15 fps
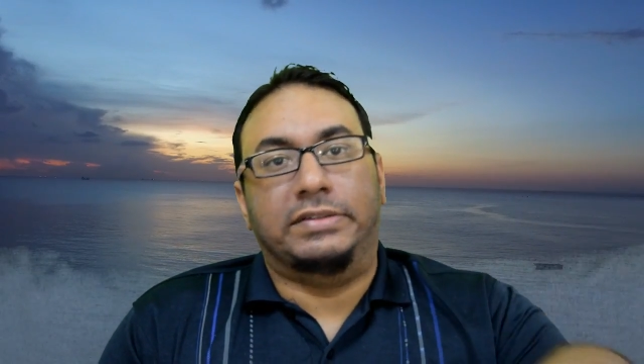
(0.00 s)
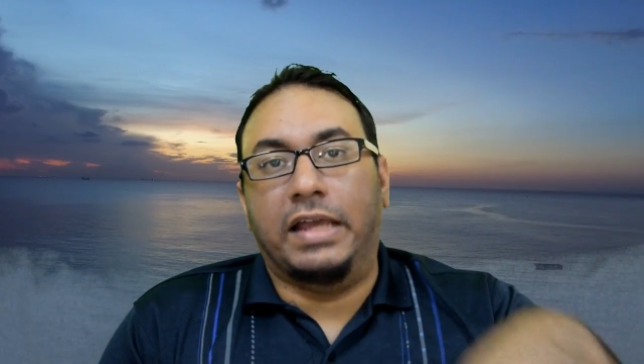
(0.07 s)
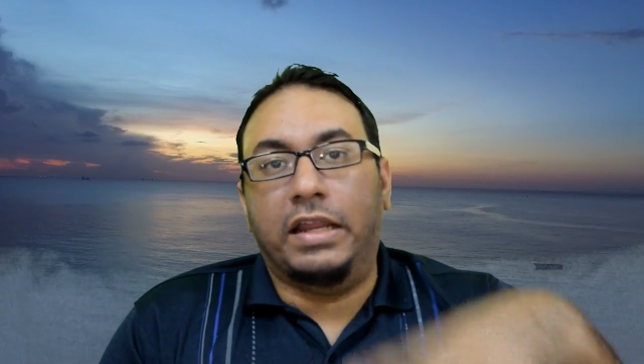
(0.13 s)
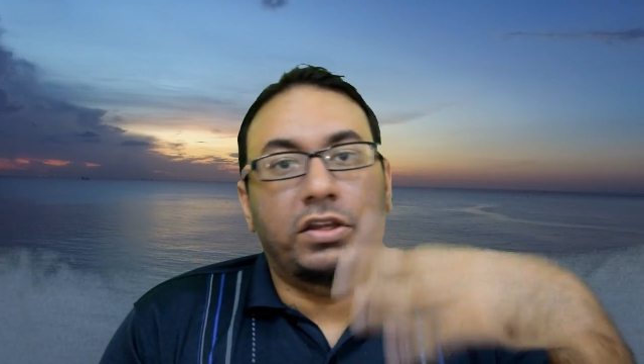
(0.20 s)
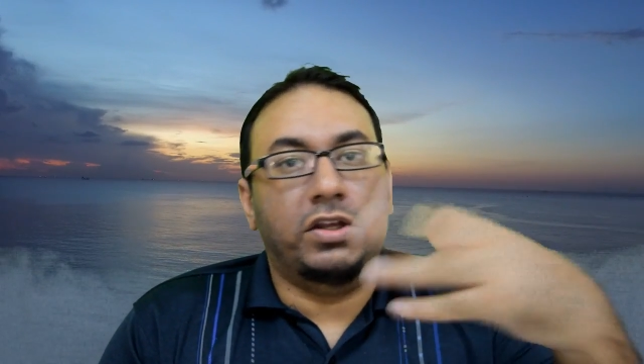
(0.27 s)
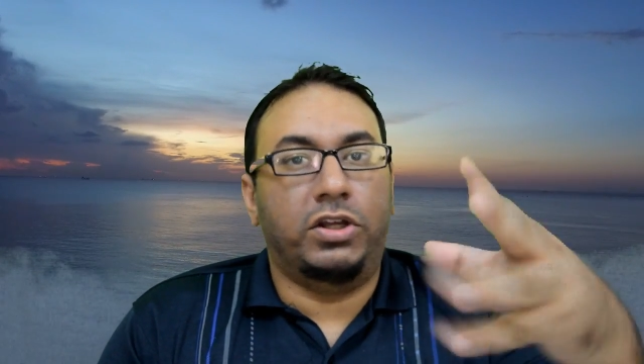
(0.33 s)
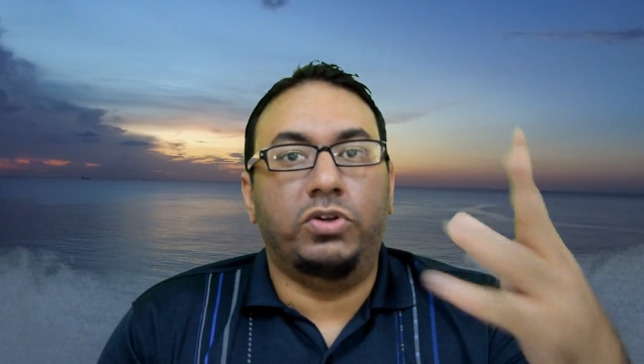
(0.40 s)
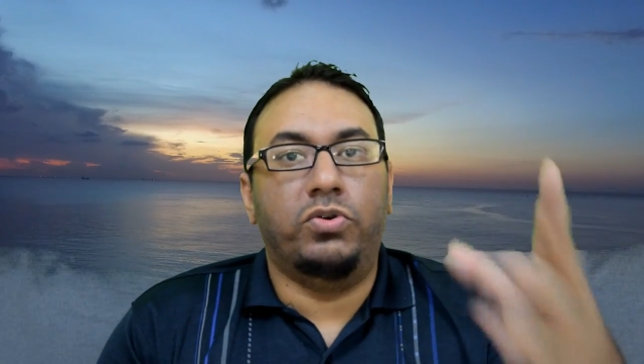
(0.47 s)

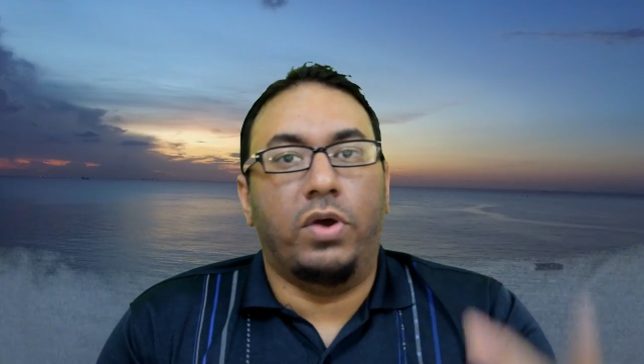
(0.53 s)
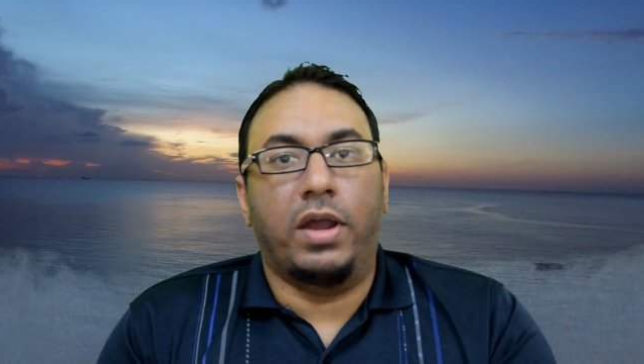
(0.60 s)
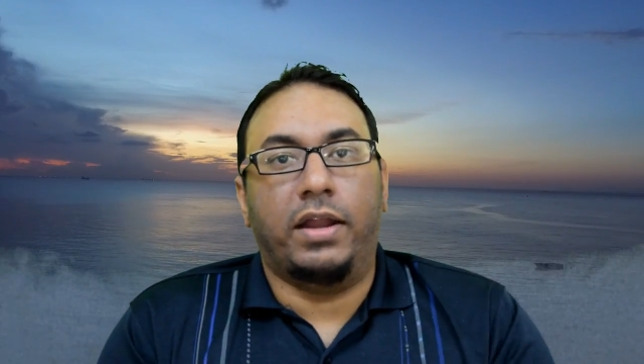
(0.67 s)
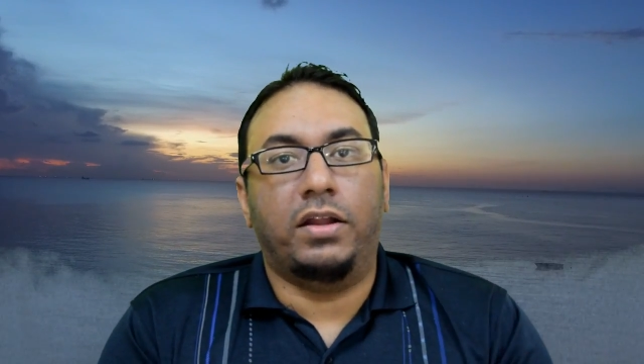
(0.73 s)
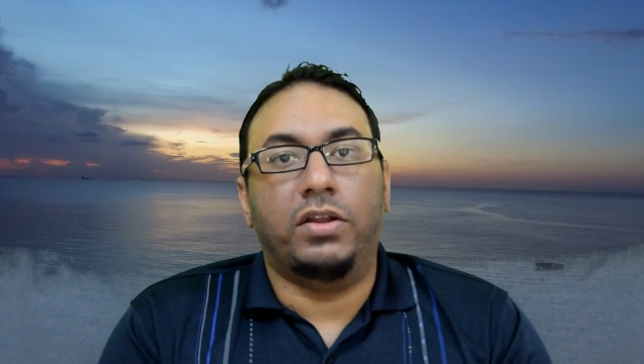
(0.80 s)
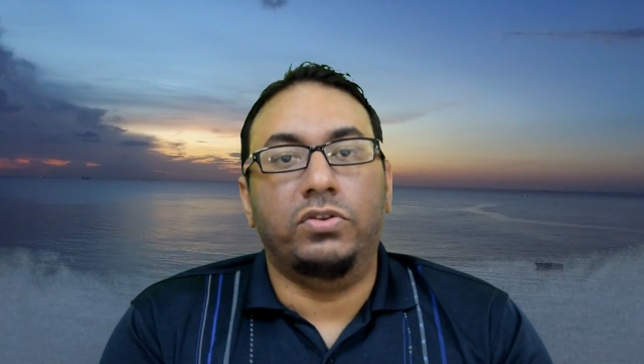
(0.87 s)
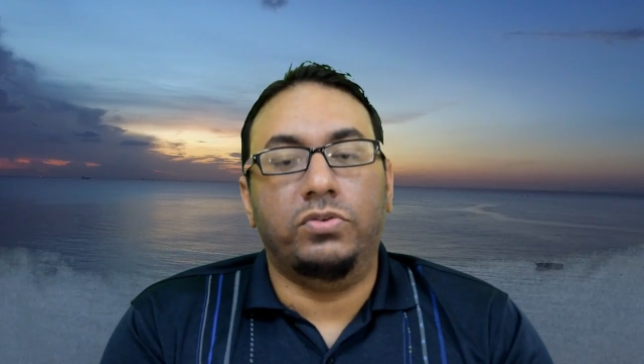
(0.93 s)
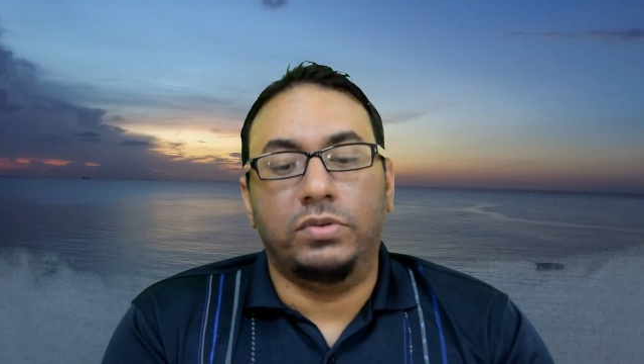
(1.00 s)
then you could go ahead
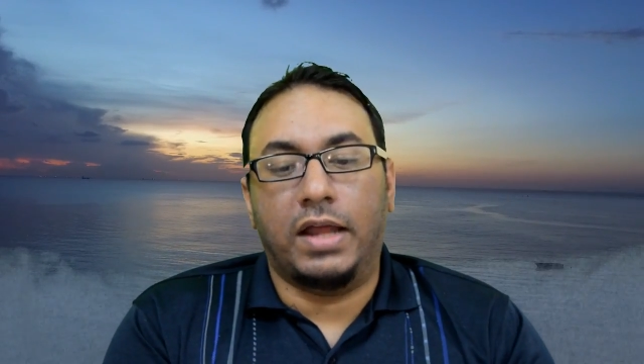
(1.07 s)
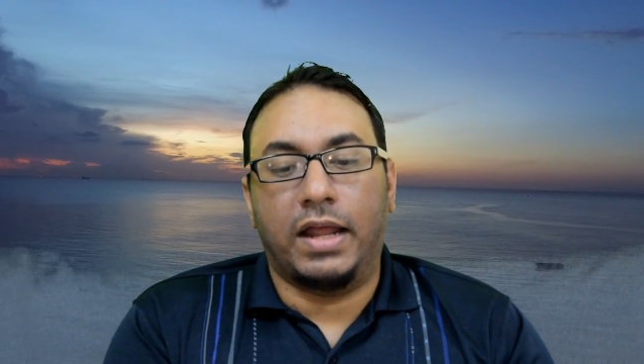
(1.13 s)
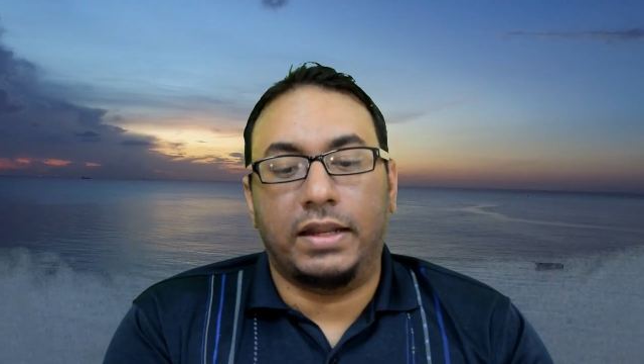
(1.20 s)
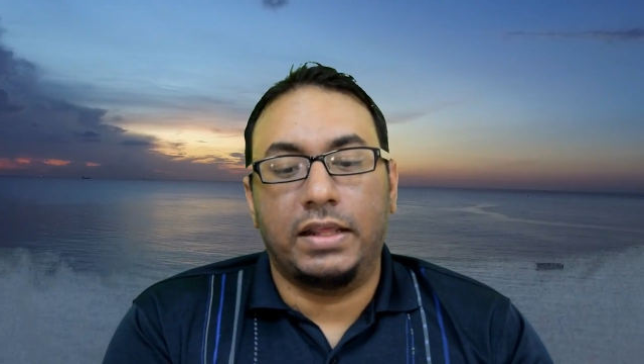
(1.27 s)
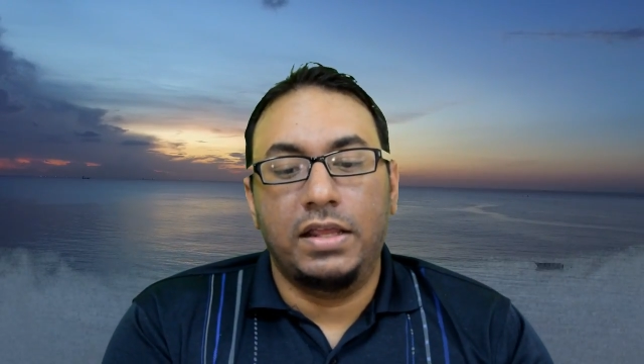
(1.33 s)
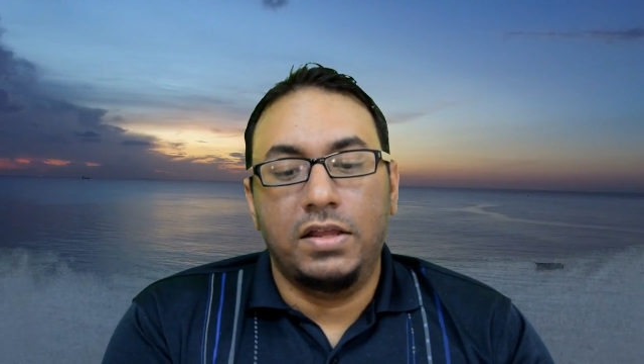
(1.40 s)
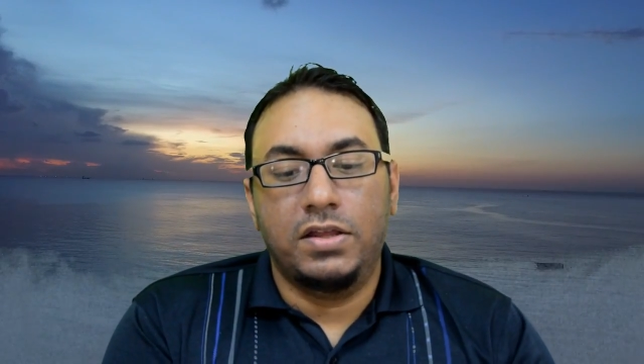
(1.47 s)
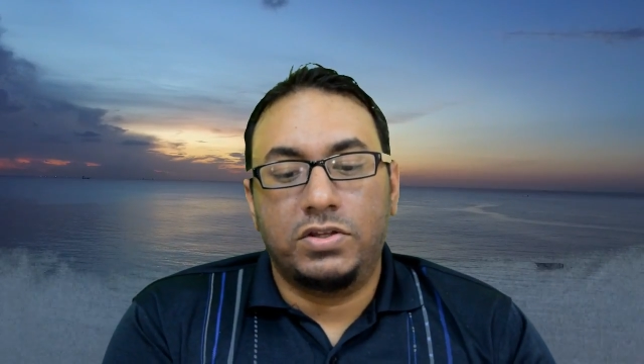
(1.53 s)
and do that.